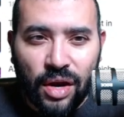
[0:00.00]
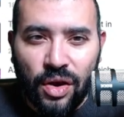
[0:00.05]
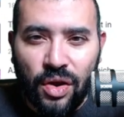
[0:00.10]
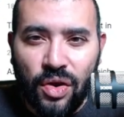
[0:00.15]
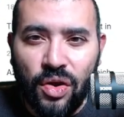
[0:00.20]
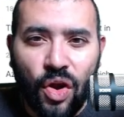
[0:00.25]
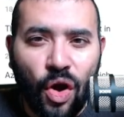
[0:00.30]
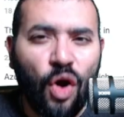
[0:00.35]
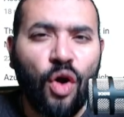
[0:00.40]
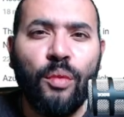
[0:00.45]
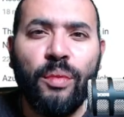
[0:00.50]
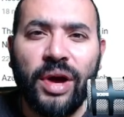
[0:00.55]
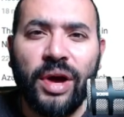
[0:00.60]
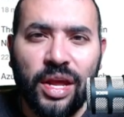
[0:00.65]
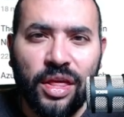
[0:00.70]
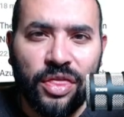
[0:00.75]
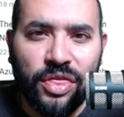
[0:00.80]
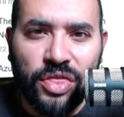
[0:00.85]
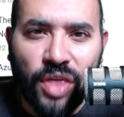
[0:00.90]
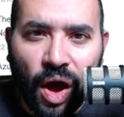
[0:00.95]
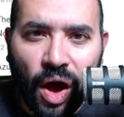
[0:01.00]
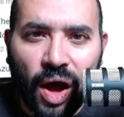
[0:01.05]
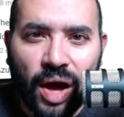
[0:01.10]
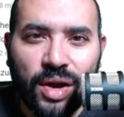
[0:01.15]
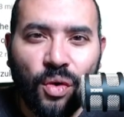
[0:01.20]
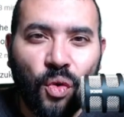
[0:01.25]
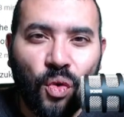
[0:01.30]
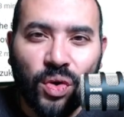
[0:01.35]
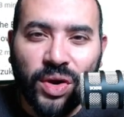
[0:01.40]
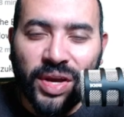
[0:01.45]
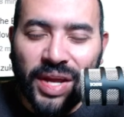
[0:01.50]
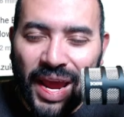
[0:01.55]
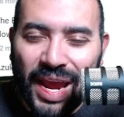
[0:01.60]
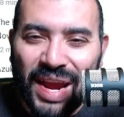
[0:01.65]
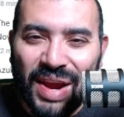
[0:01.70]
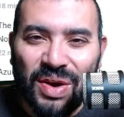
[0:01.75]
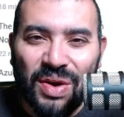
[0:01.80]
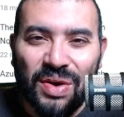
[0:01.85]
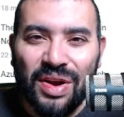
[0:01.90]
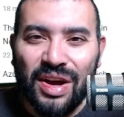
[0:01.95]
Nobody thought or
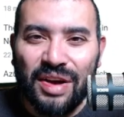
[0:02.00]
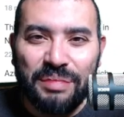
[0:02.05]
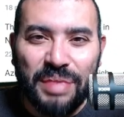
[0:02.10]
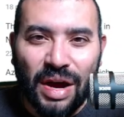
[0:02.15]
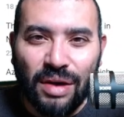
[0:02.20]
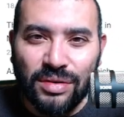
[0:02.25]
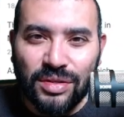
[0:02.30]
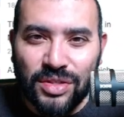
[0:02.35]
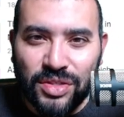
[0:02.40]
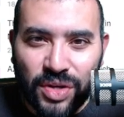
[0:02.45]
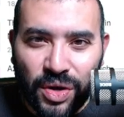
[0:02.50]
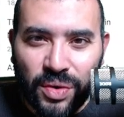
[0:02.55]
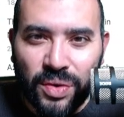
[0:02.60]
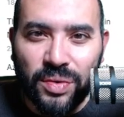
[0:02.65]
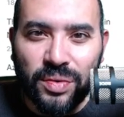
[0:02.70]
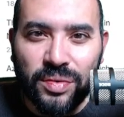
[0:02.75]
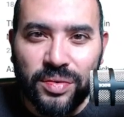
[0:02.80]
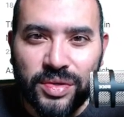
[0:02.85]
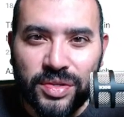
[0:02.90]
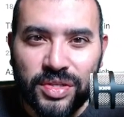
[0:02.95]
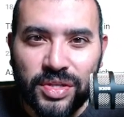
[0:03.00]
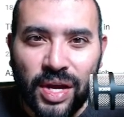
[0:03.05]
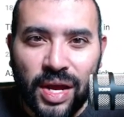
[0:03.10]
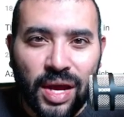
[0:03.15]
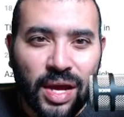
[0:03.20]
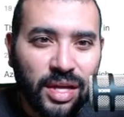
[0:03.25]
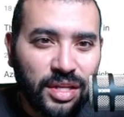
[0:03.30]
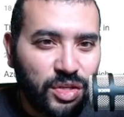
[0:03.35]
cared about Doge.